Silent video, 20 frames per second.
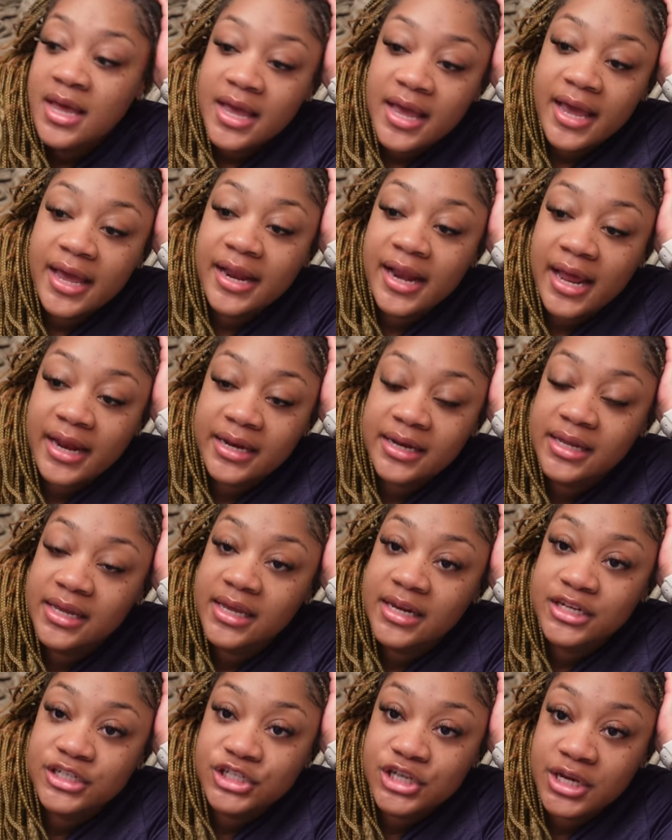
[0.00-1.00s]
And I didn't
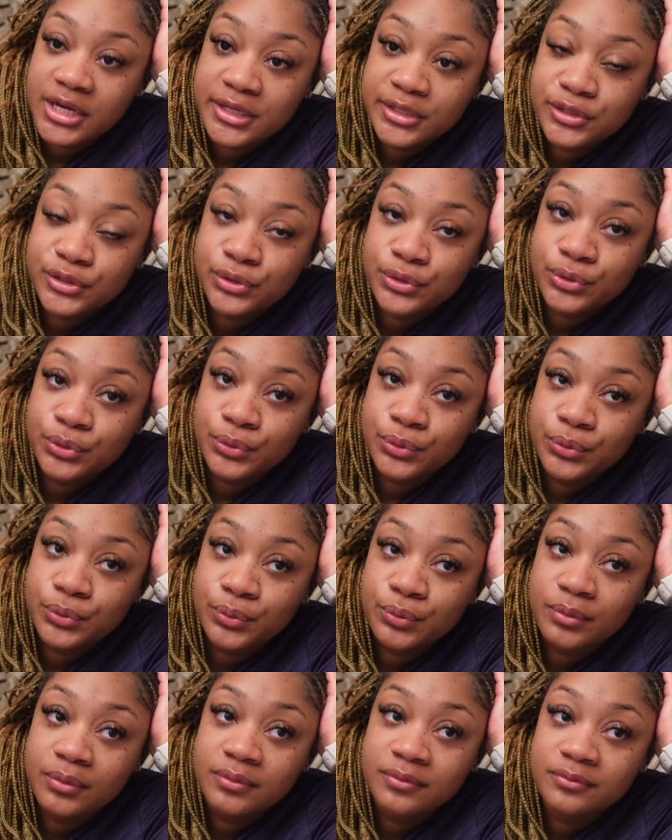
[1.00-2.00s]
get a chance
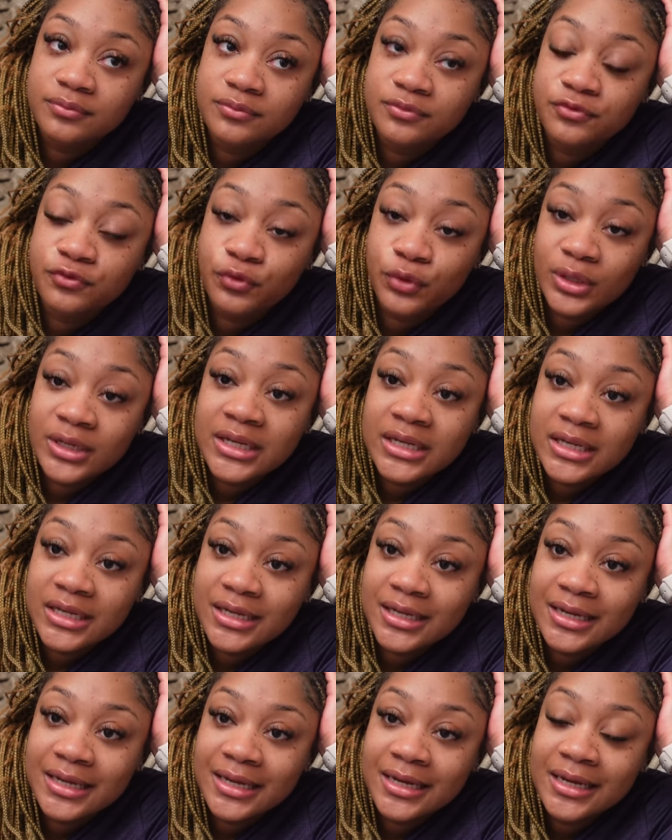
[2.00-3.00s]
to
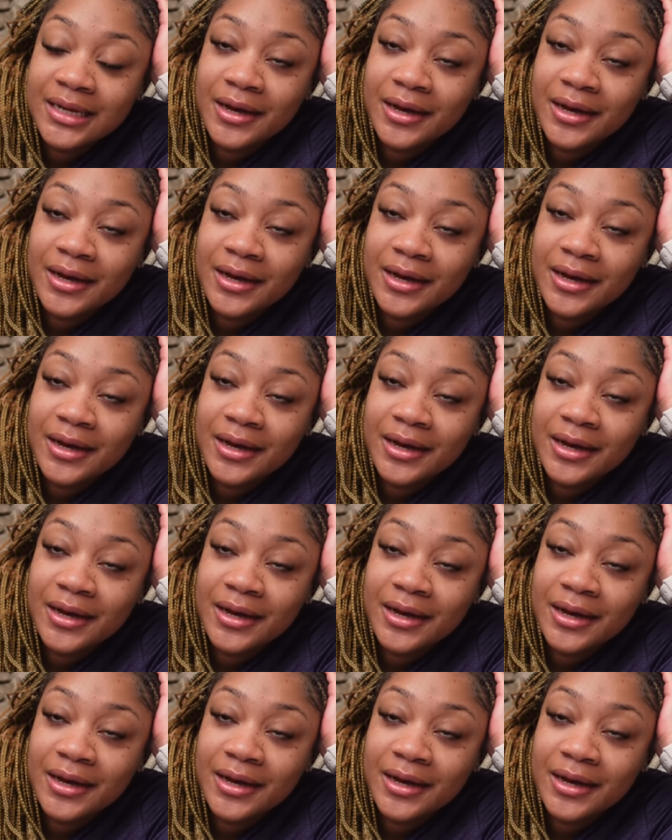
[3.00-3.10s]
fully